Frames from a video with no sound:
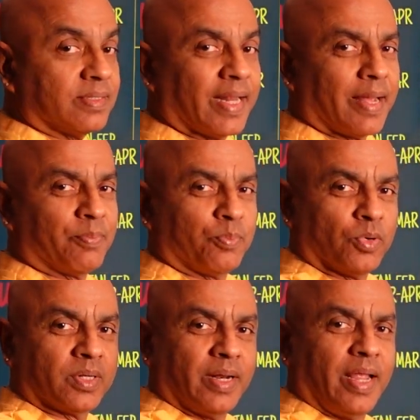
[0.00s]
and I
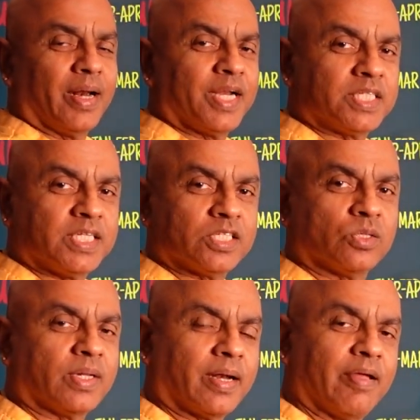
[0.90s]
put English just
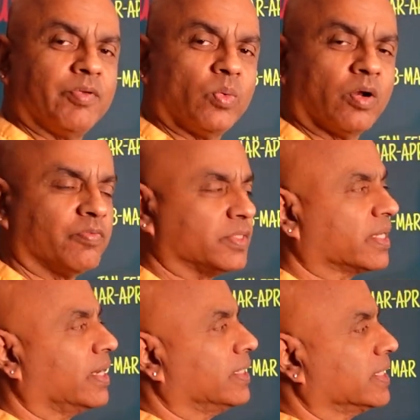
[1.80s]
so that every one of us
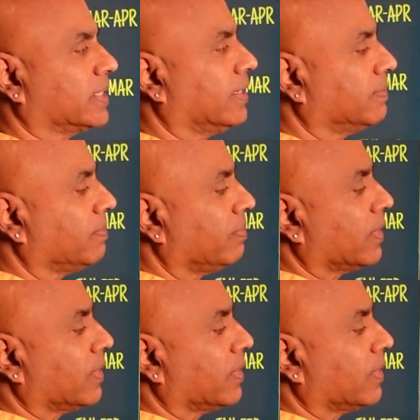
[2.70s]
can understand.